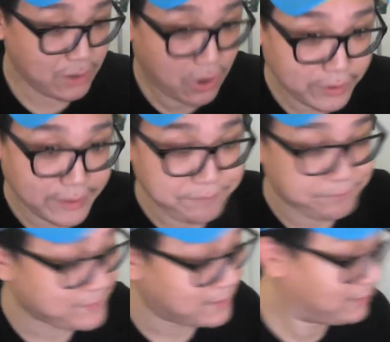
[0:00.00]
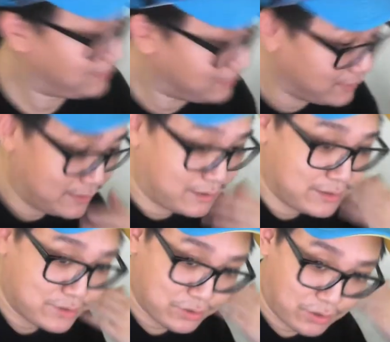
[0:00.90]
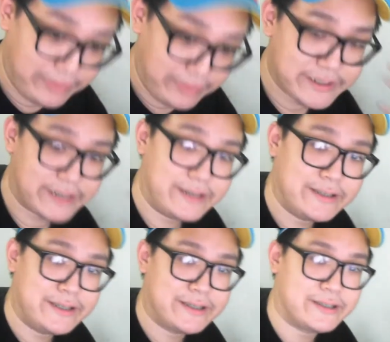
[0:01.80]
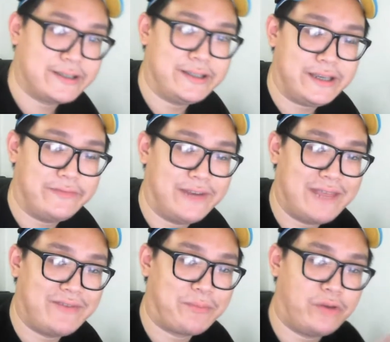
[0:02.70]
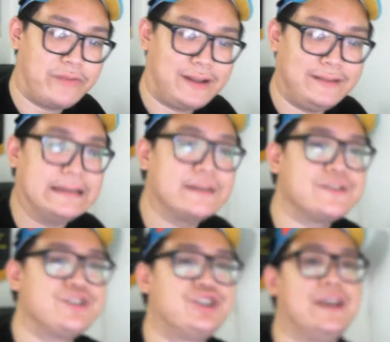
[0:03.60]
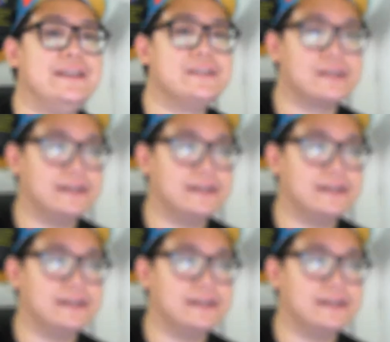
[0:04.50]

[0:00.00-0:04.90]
Okay, so on the Genesis, the flavor profile does change a